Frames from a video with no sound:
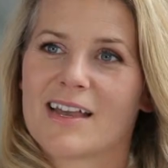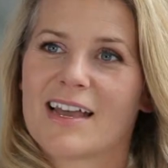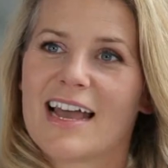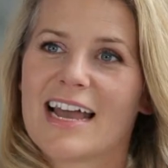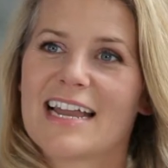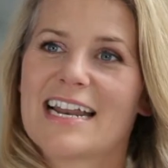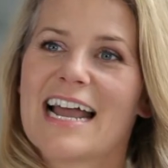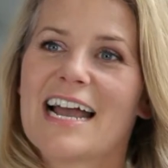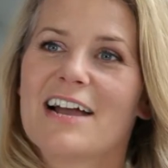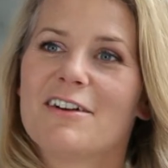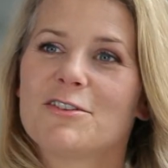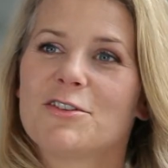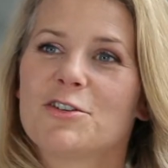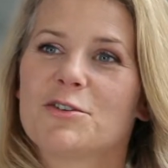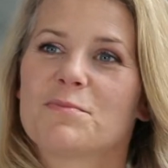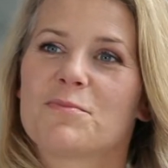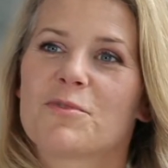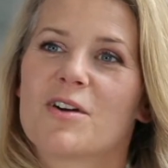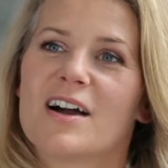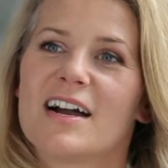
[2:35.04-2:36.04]
And how
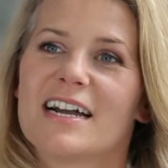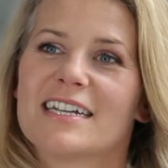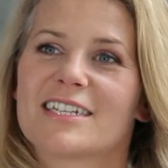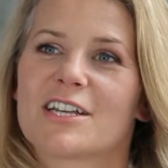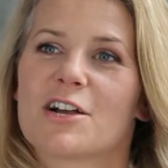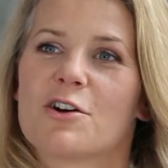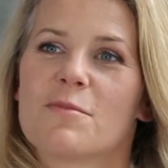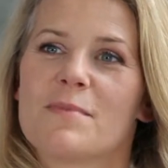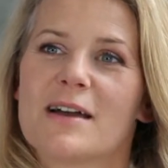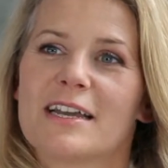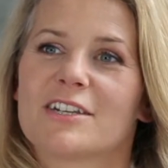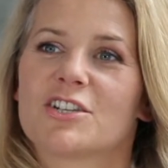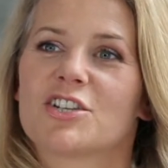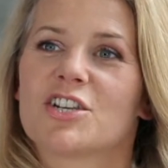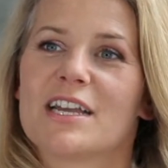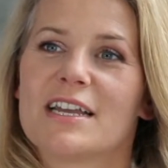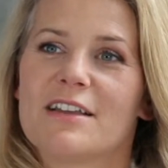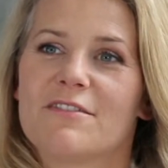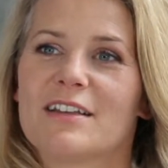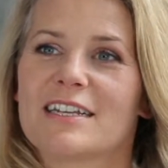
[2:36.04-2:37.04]
do brides go about
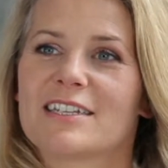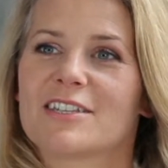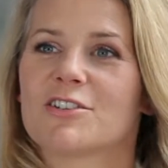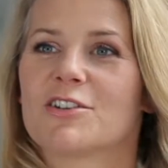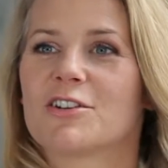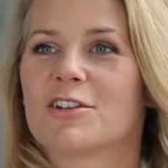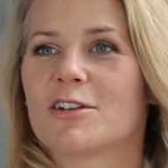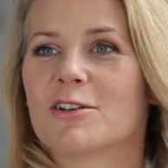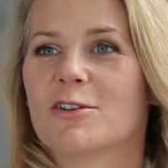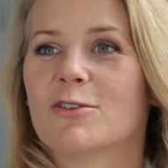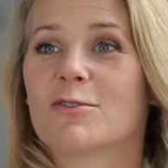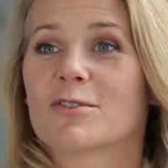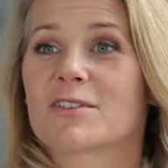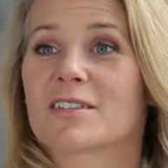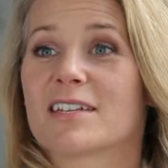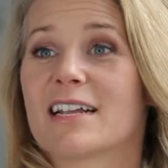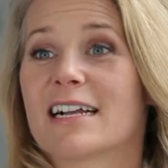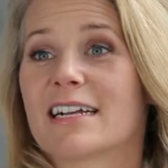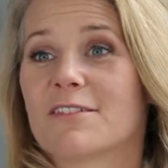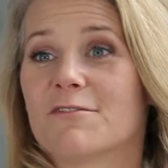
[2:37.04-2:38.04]
achieving certain
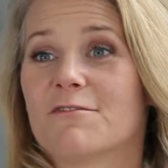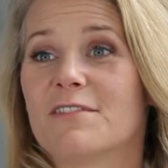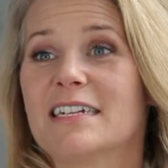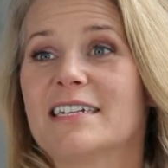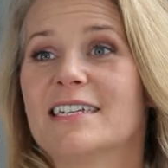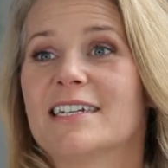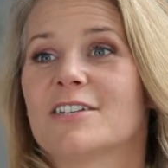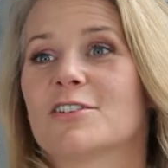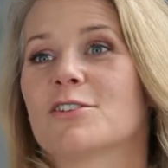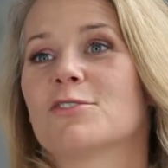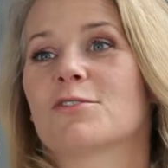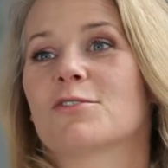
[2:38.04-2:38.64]
looks, like a vintage look,